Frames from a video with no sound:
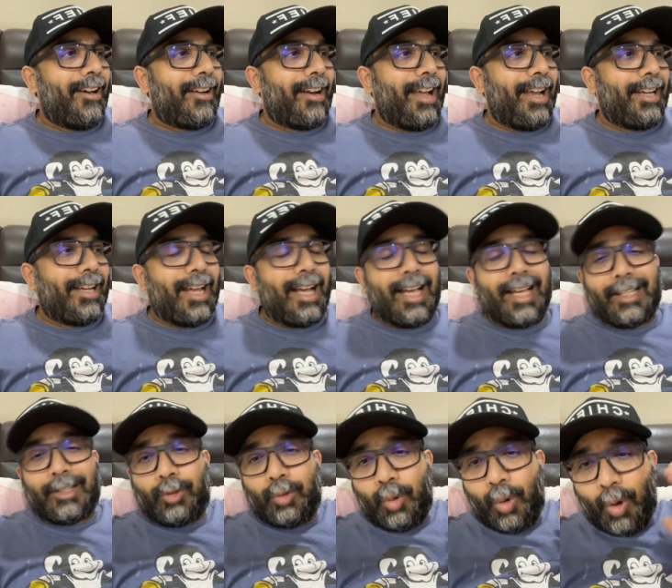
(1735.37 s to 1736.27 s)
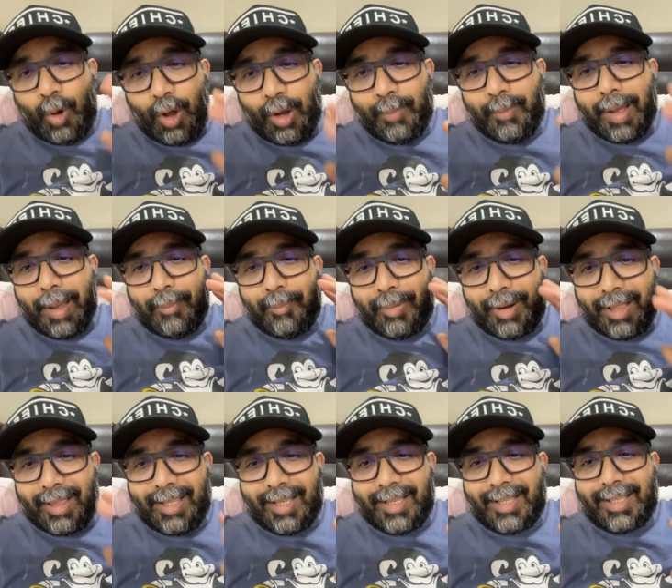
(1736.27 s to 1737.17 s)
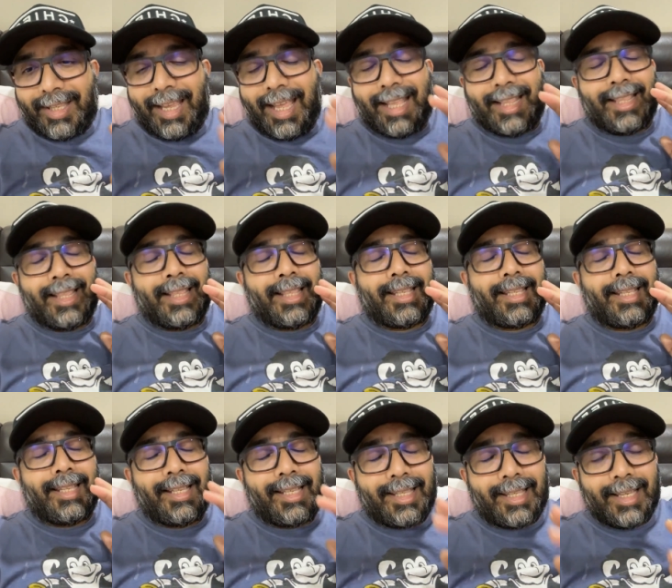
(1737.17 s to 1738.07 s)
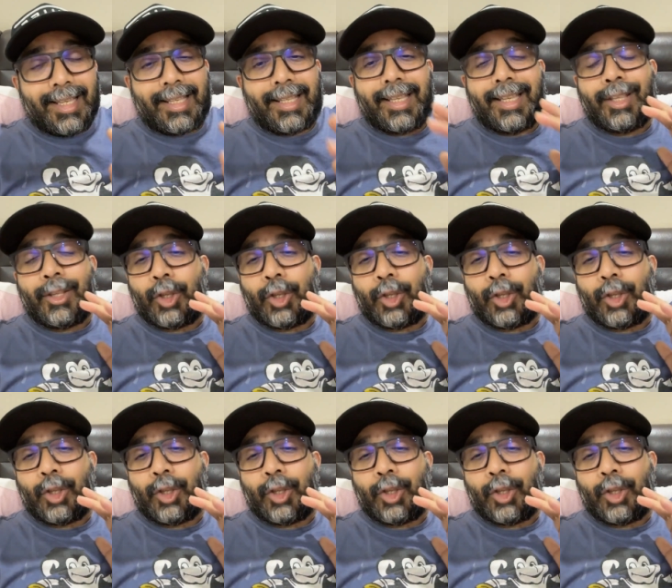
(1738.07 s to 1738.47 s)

All right, uh, to all my brothers and sisters